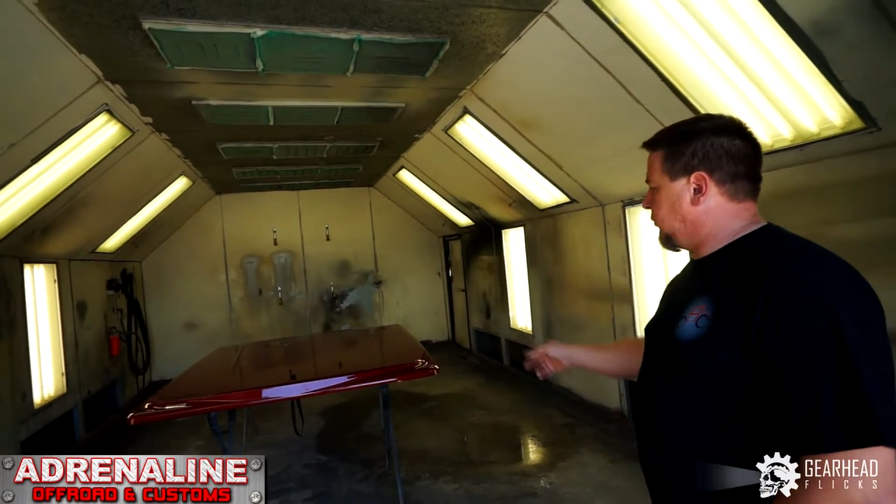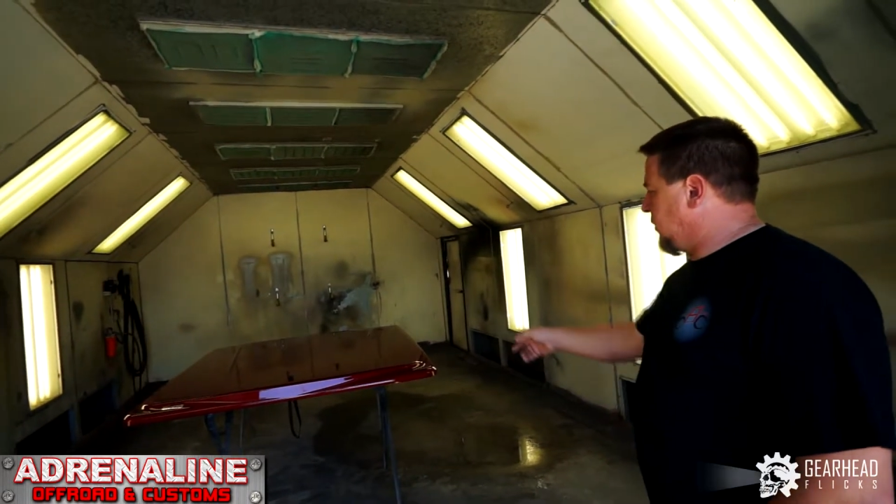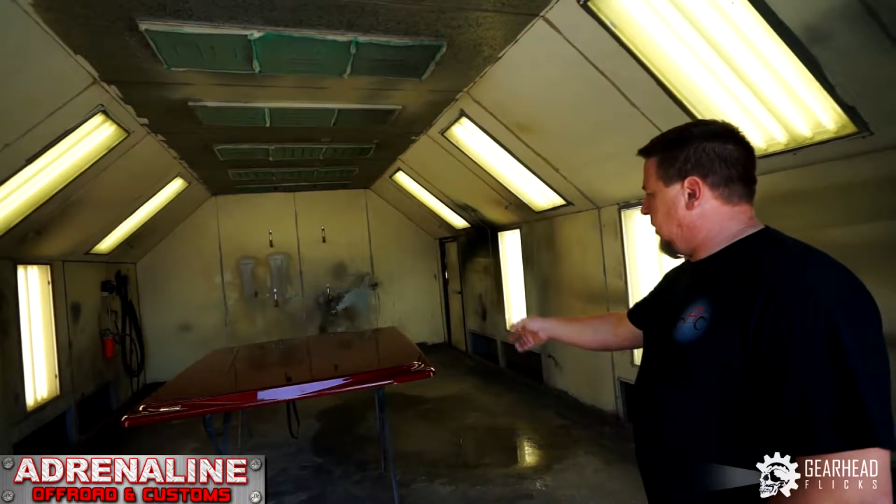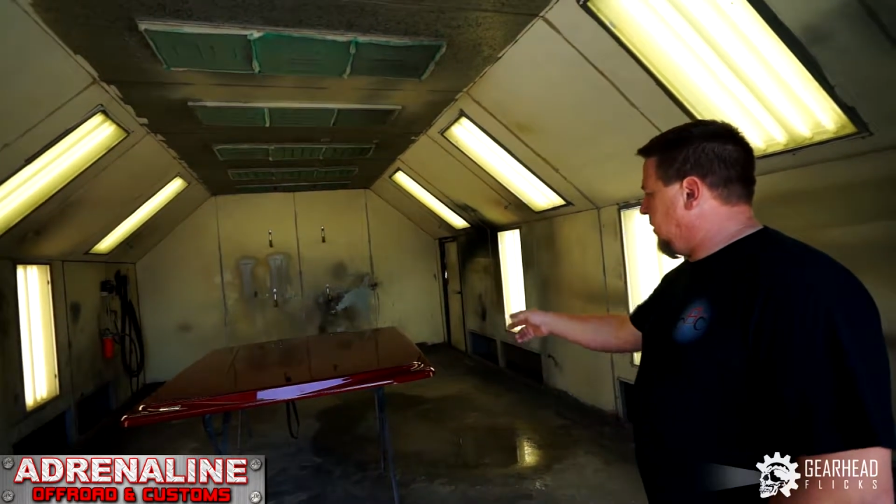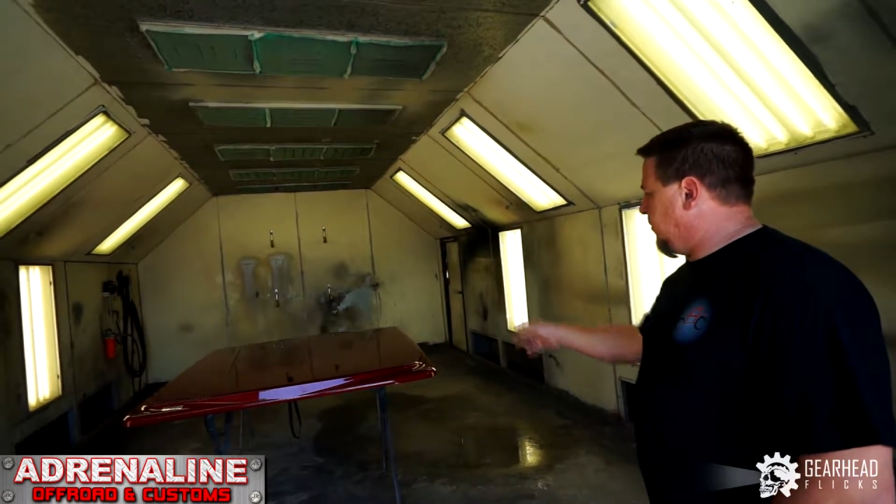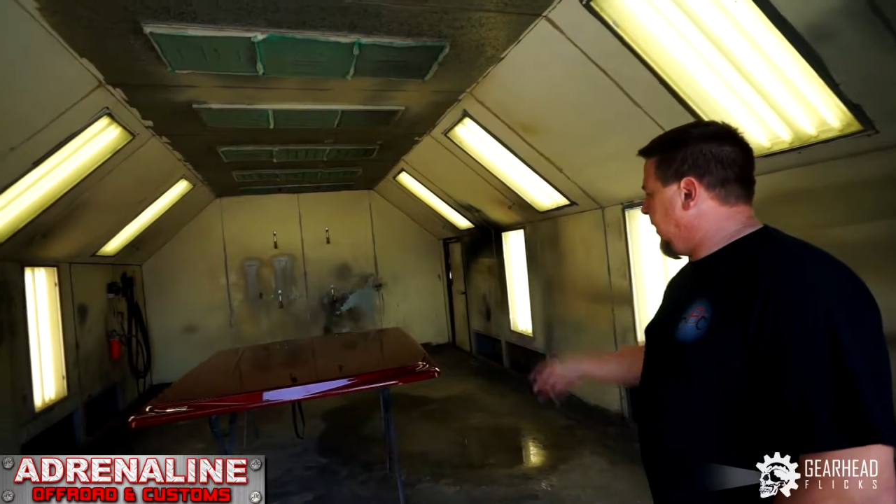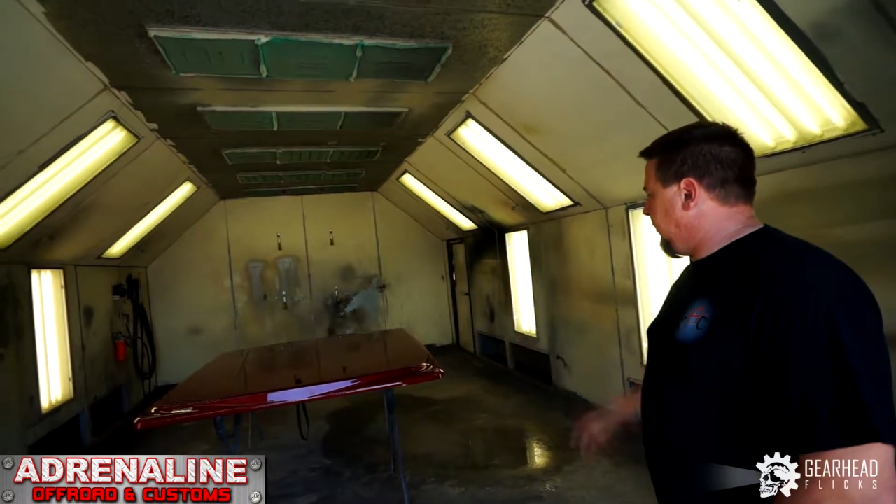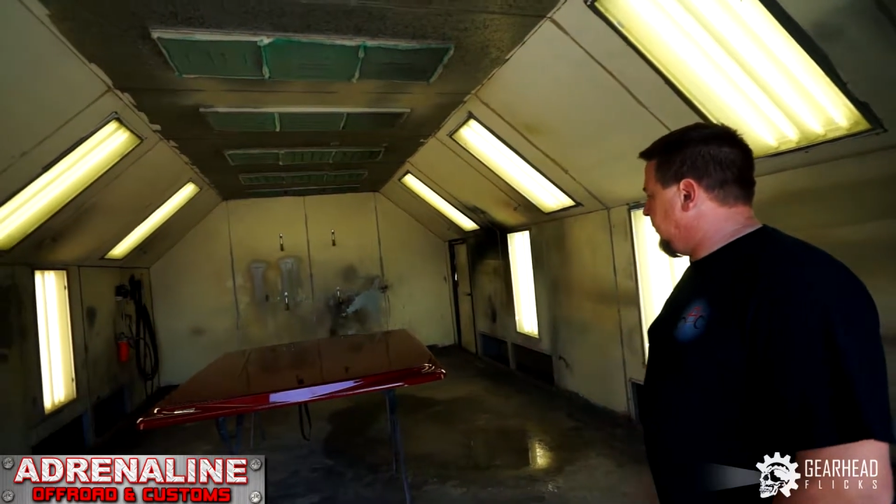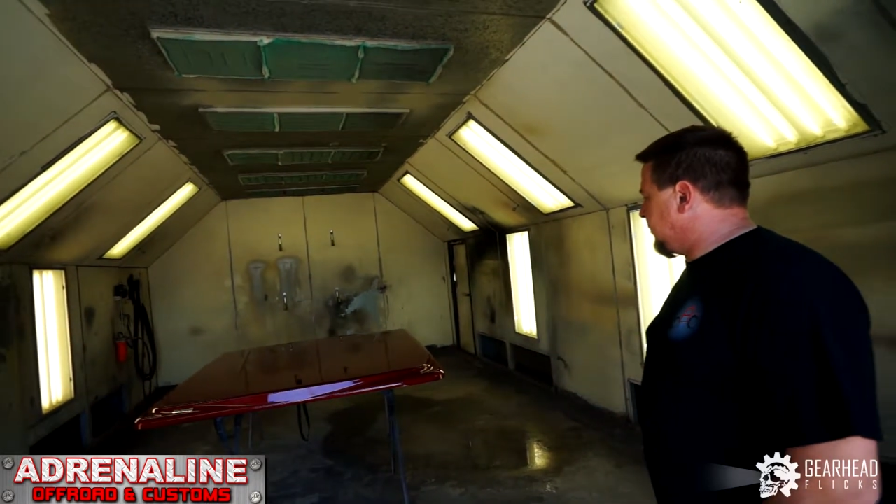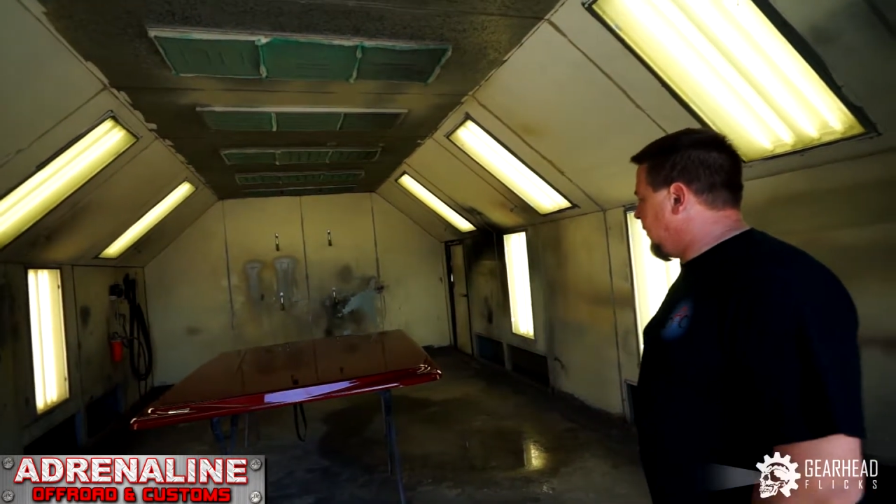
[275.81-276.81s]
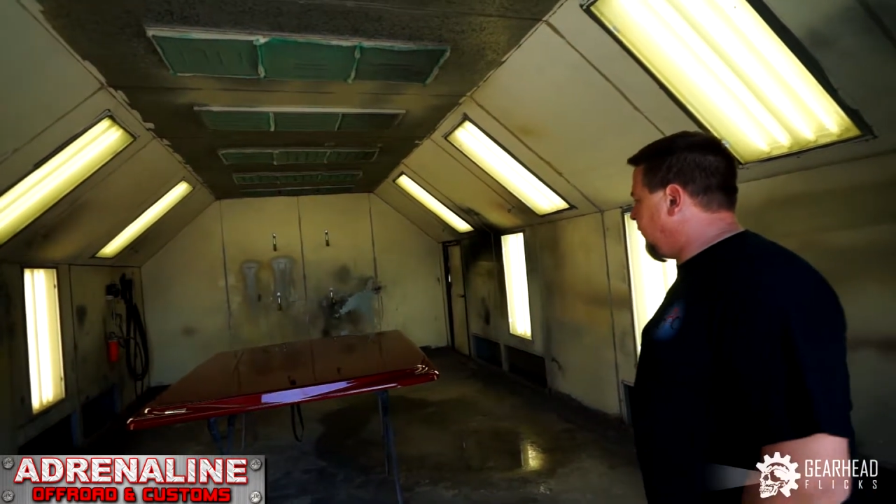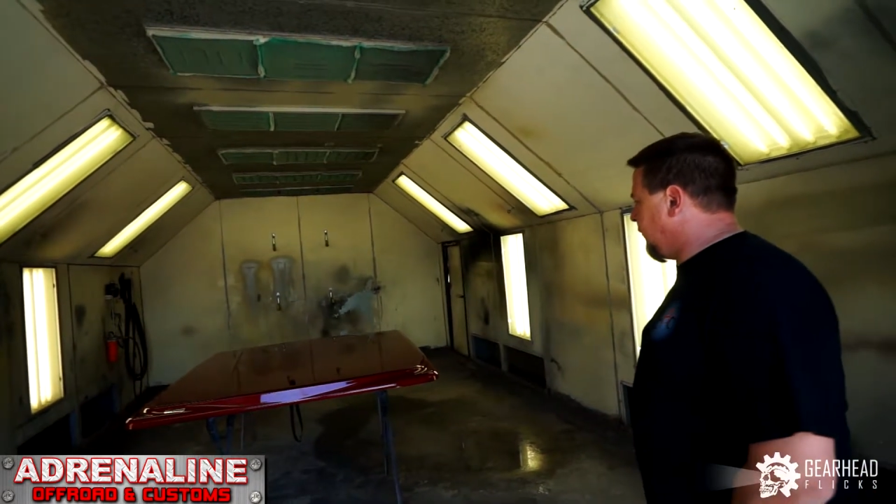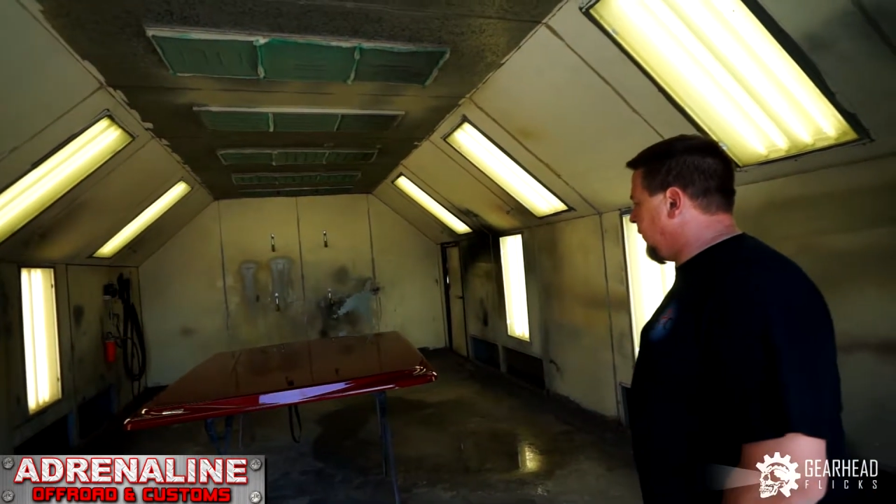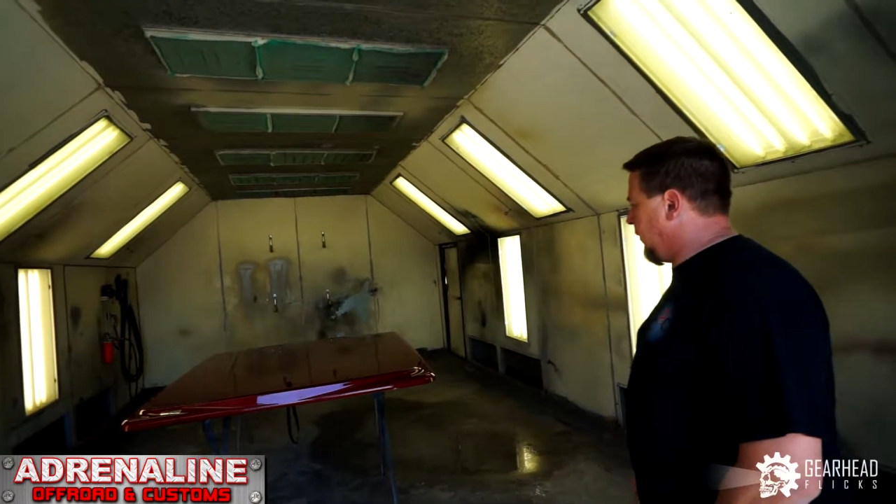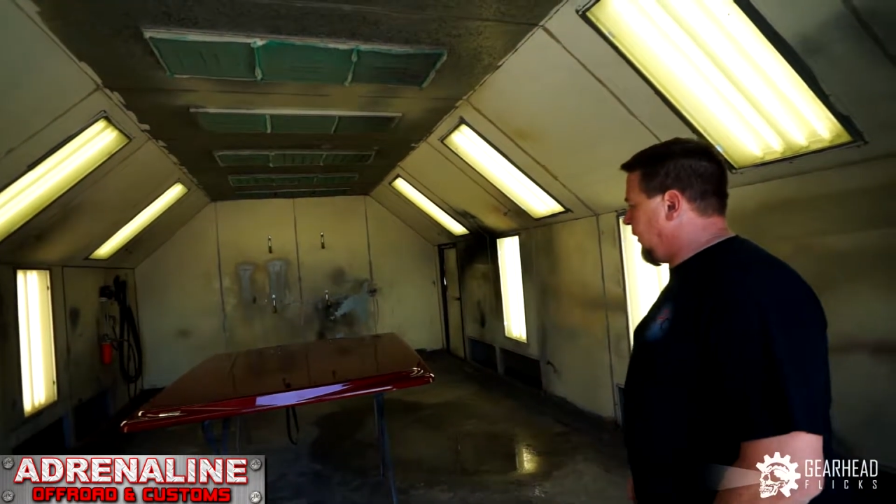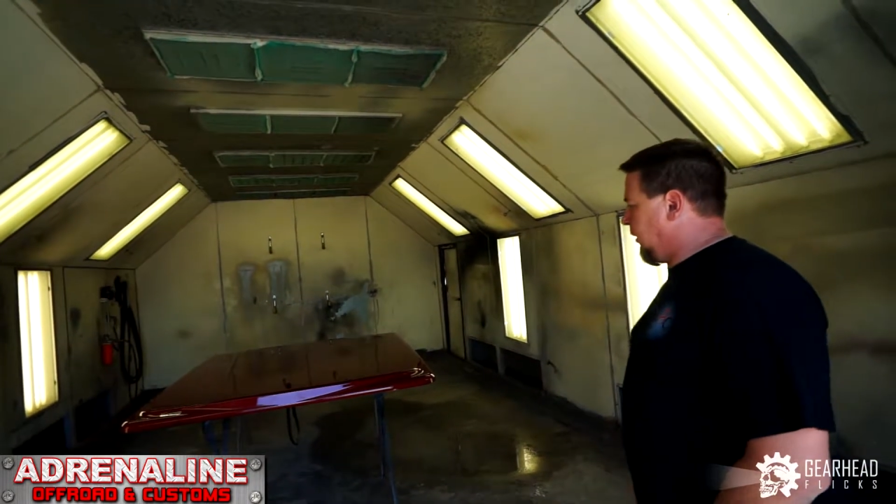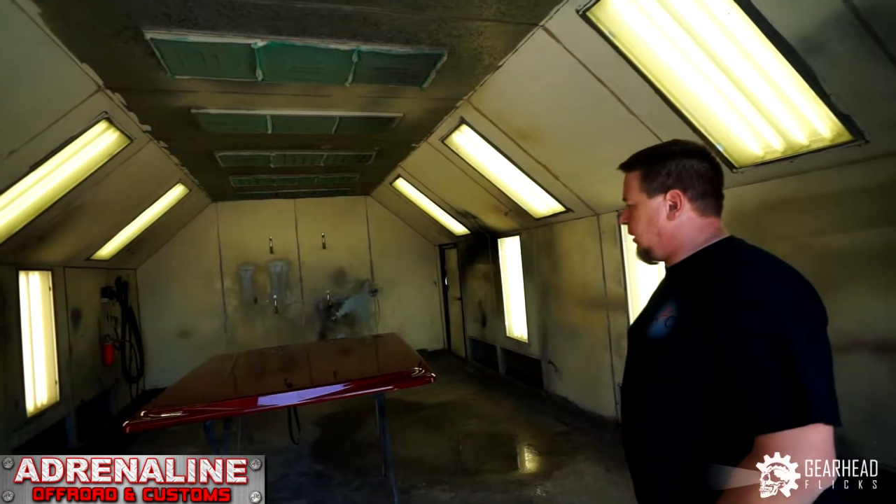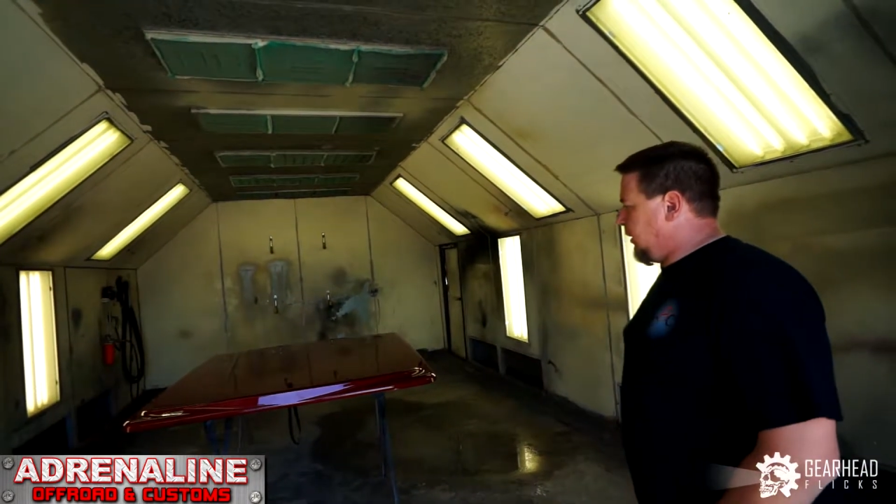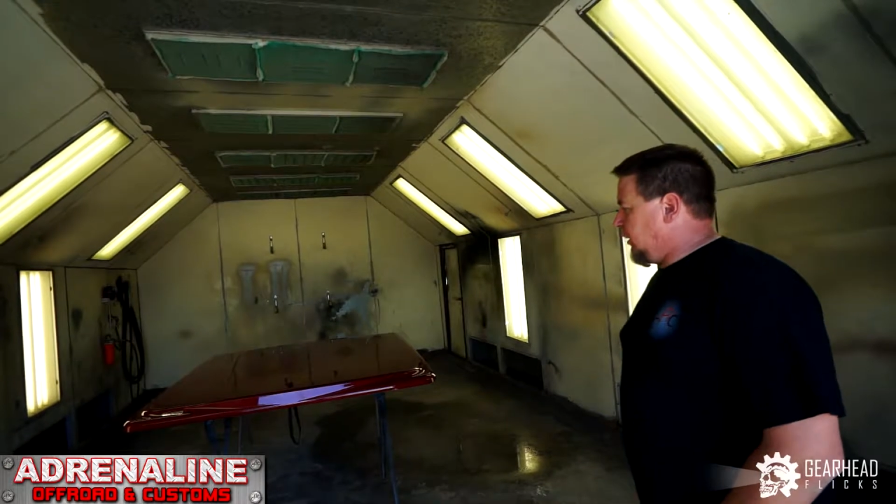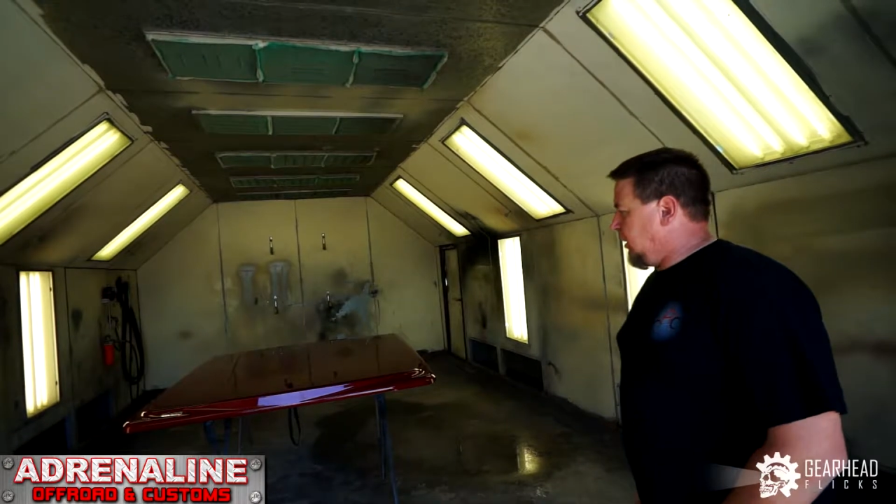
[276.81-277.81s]
just got done painting this cover and getting it
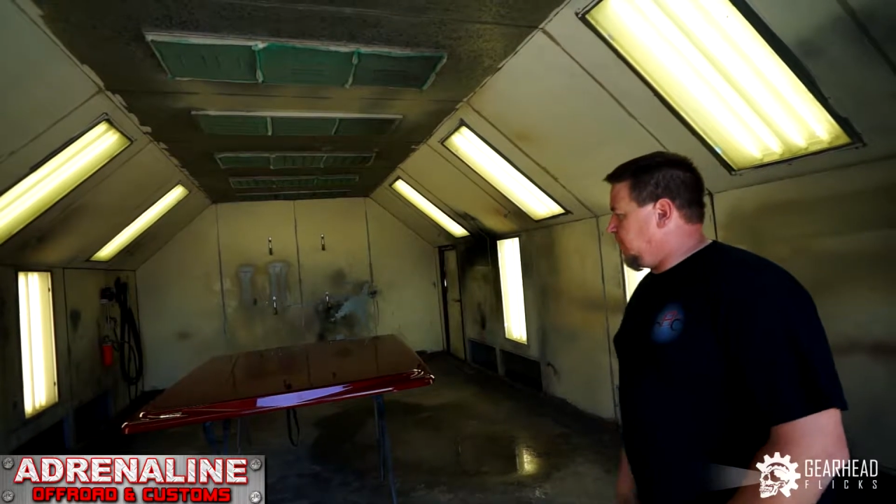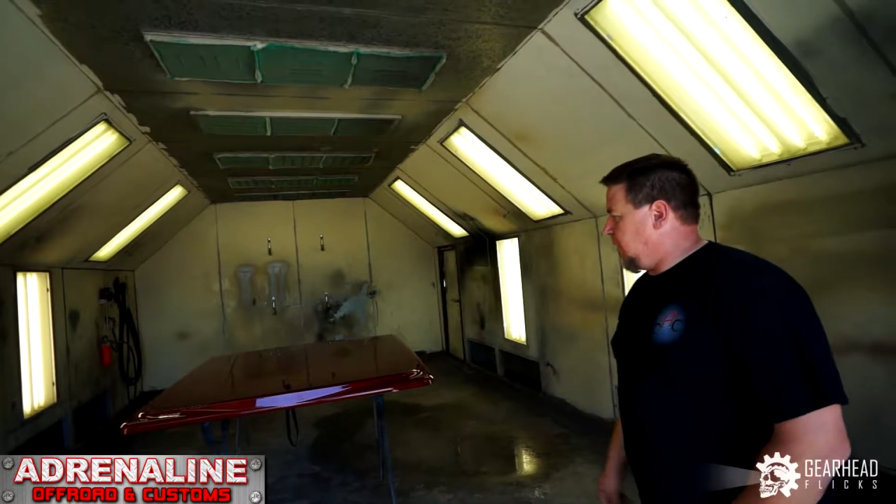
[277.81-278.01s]
cleaned up,